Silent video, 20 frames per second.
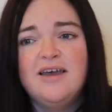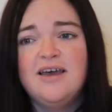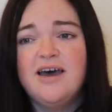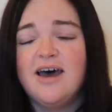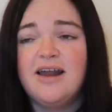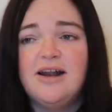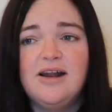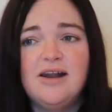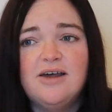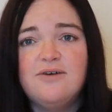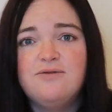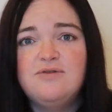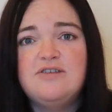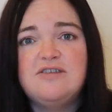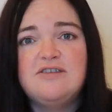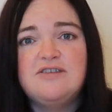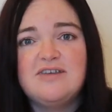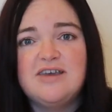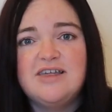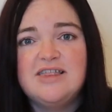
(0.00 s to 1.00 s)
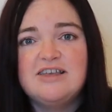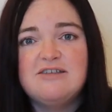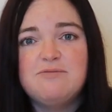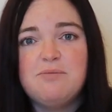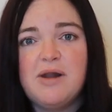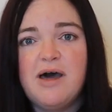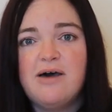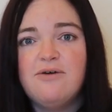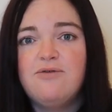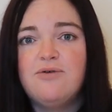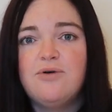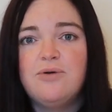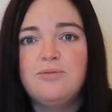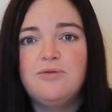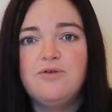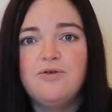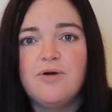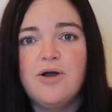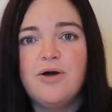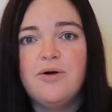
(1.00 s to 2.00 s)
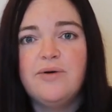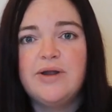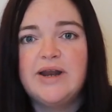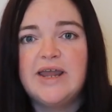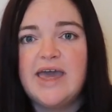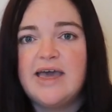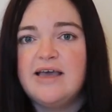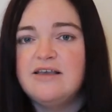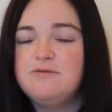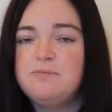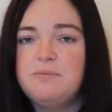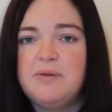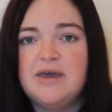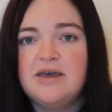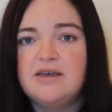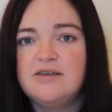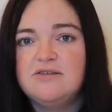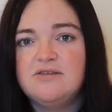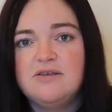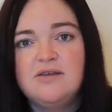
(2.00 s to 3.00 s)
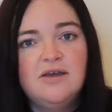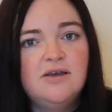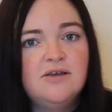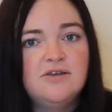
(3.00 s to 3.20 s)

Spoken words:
I'd love to see this platform grow and get as big as